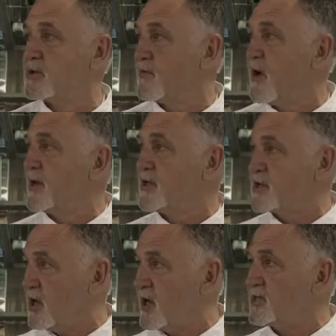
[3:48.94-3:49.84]
finely
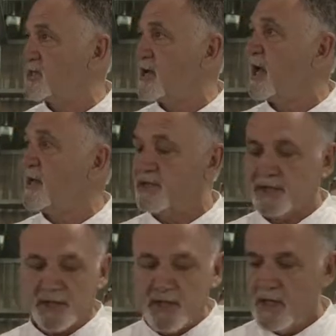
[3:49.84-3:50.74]
sliced
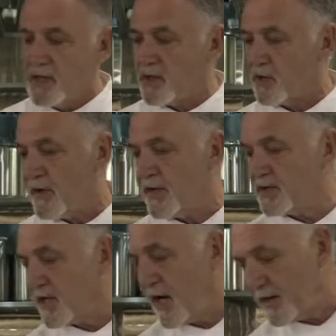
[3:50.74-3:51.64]
scallions, the green
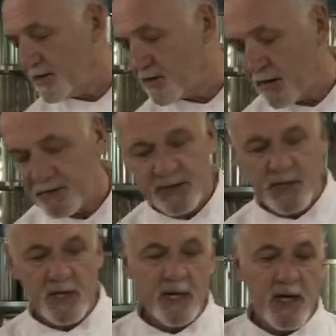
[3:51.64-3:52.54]
scallion tops,
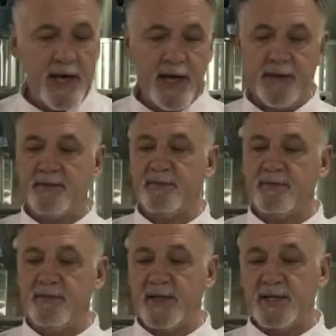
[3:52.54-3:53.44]
and
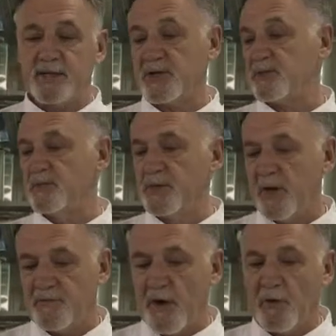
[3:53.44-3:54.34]
that just, you
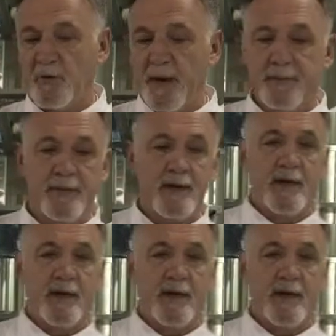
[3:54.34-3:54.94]
know, fold them up,